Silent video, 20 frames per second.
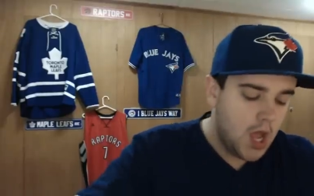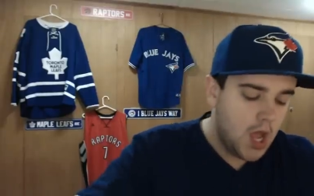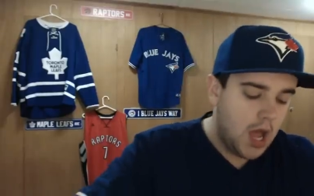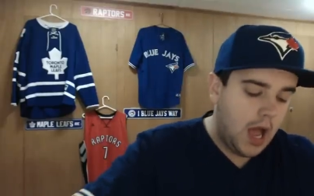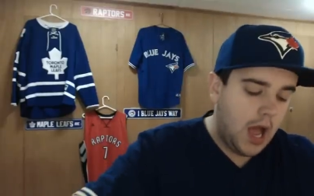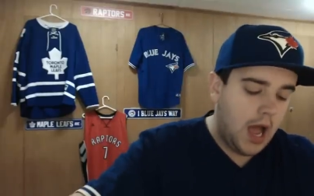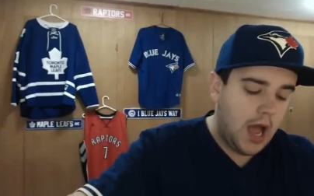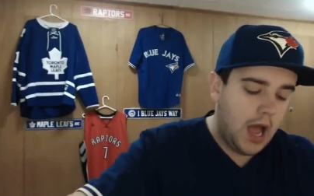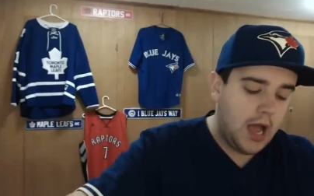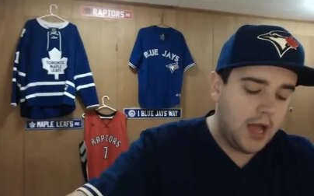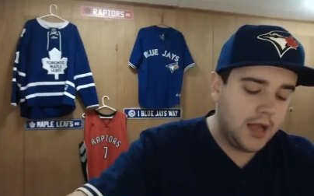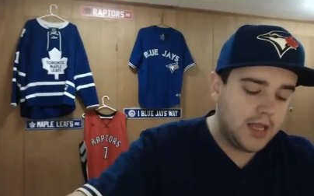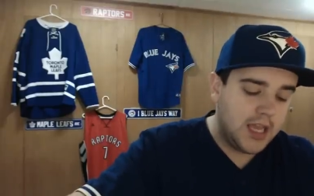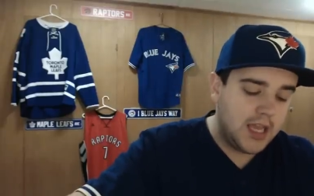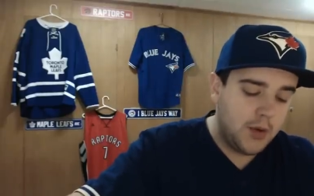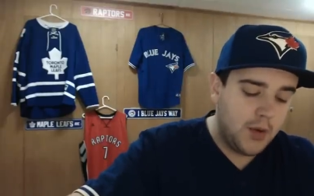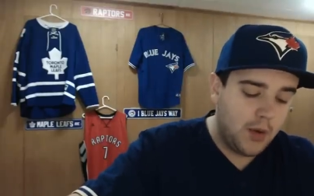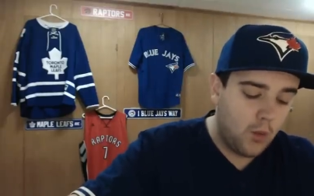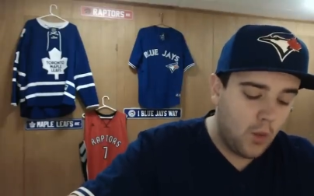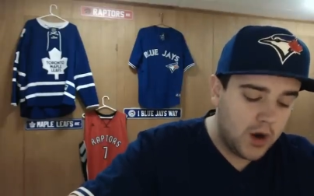Uh,
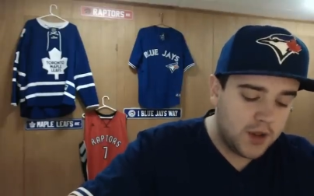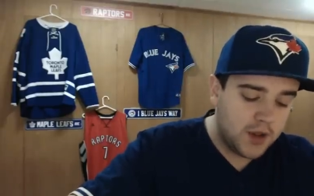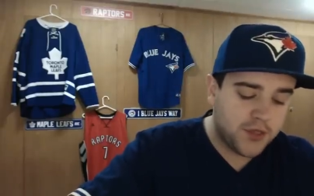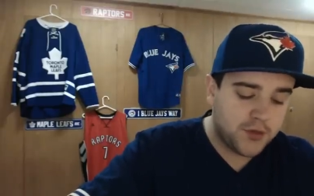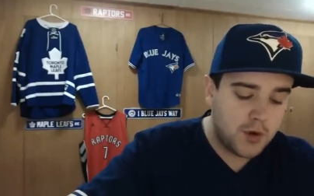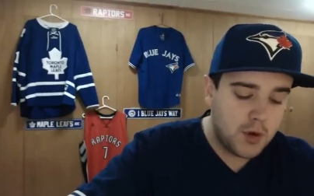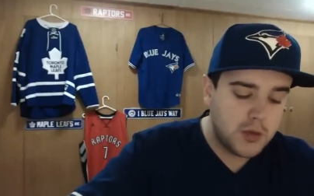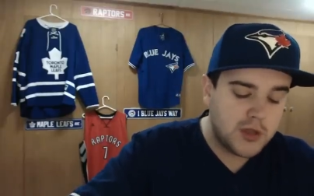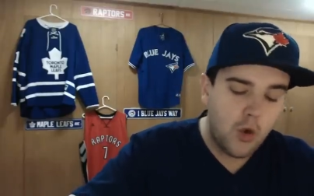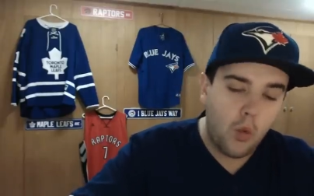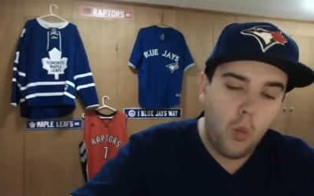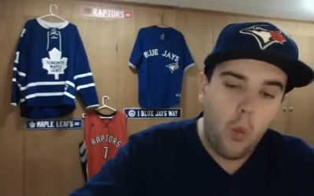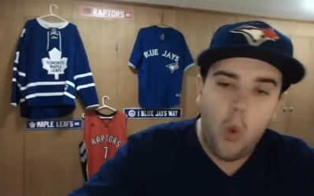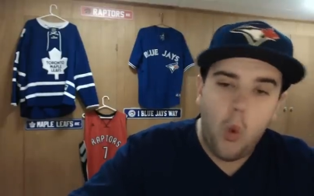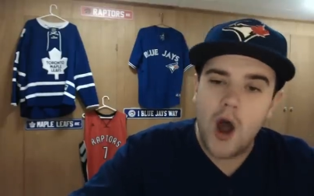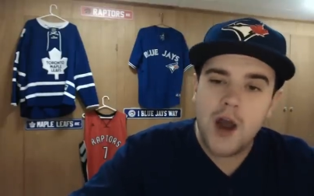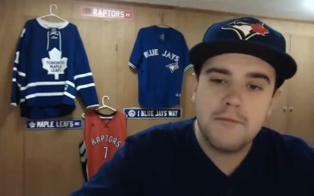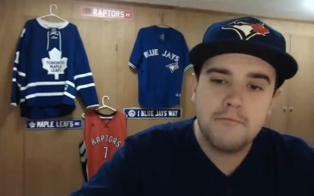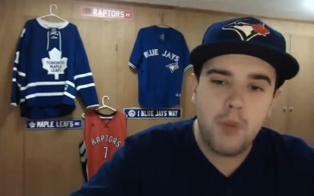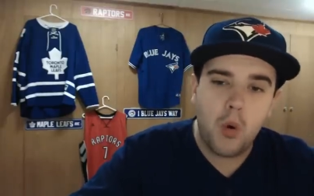he went 1 and 3 with a
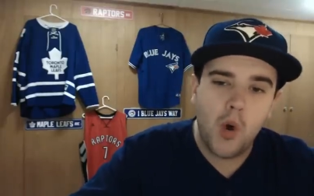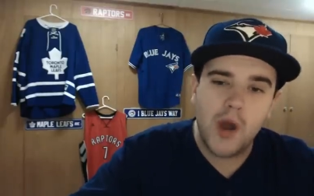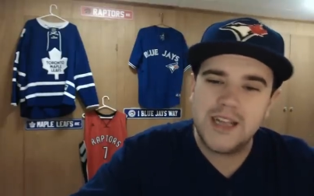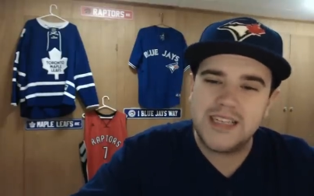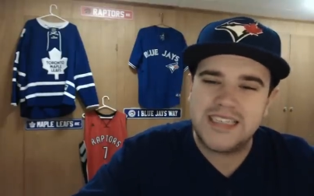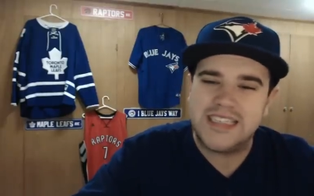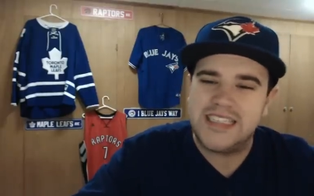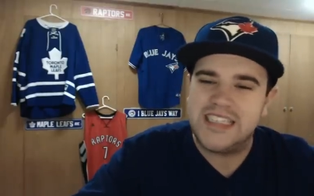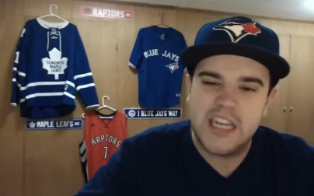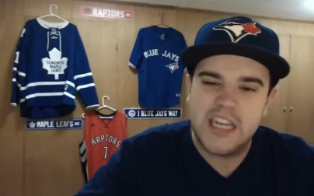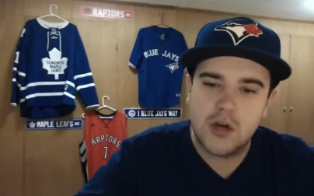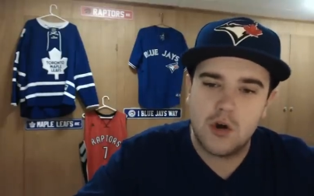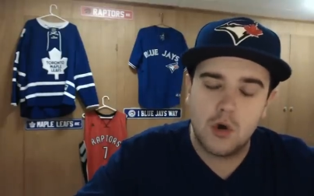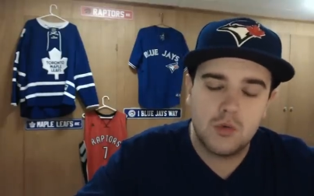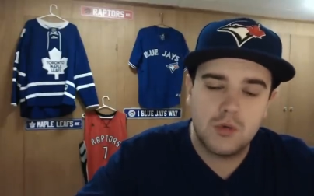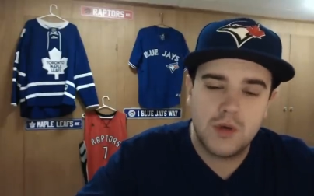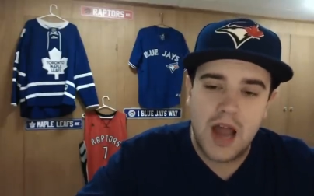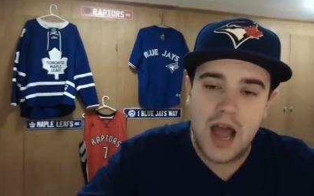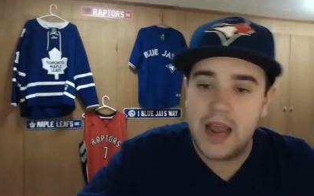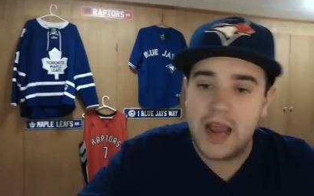
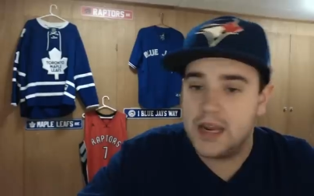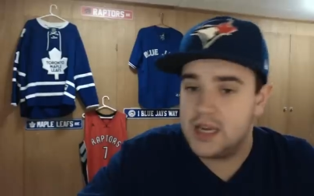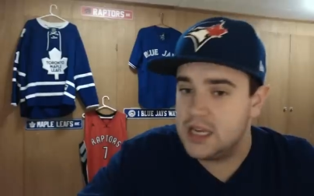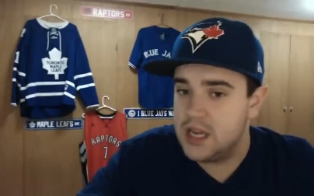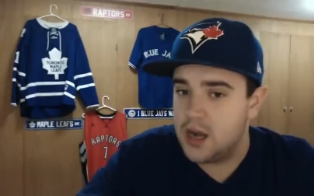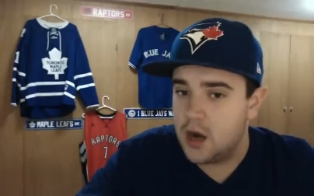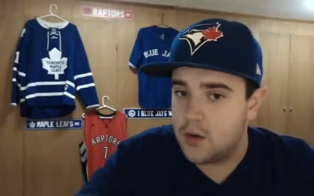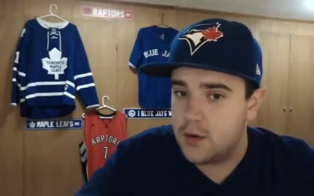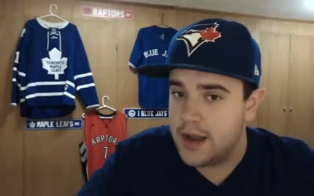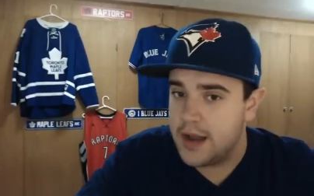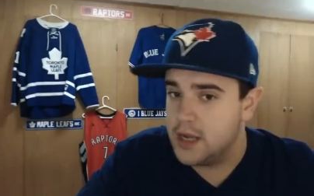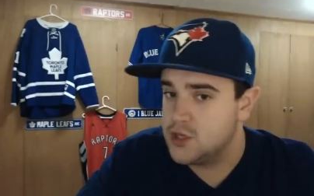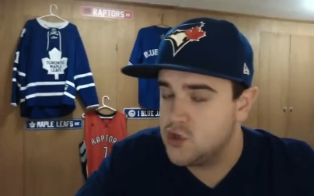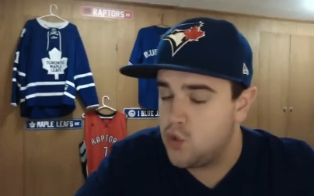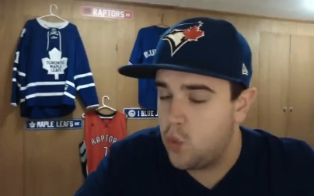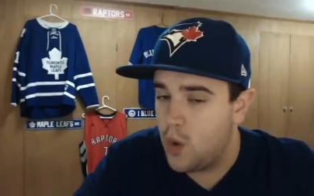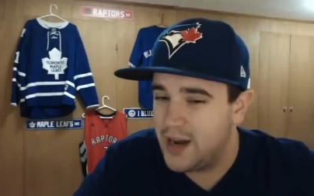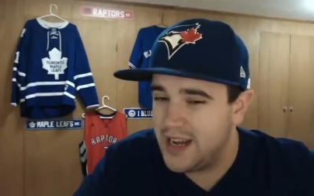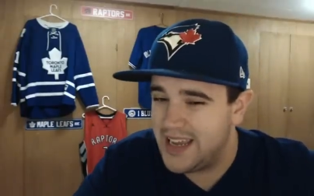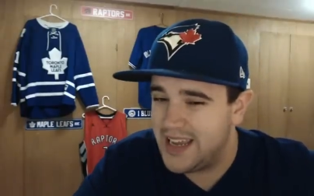1.09 ERA in
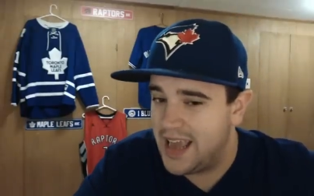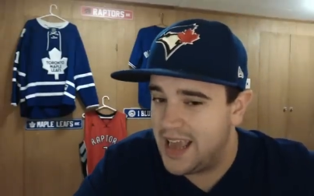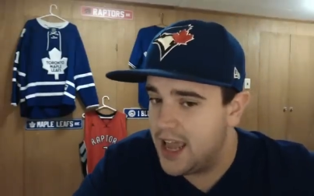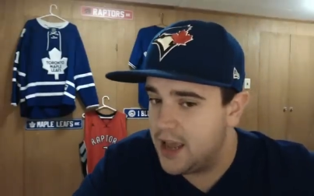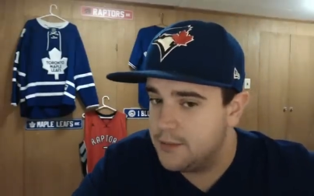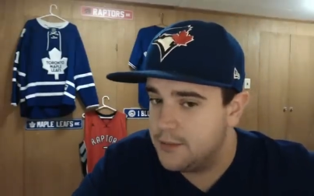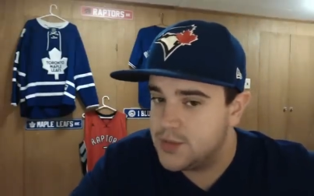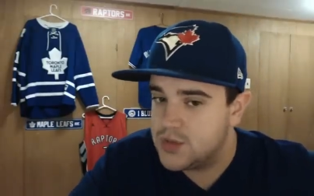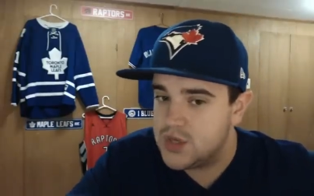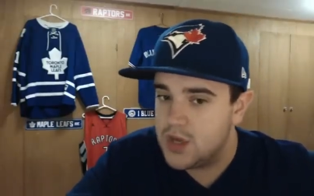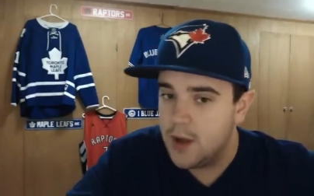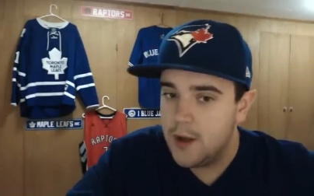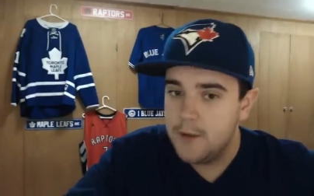20 games.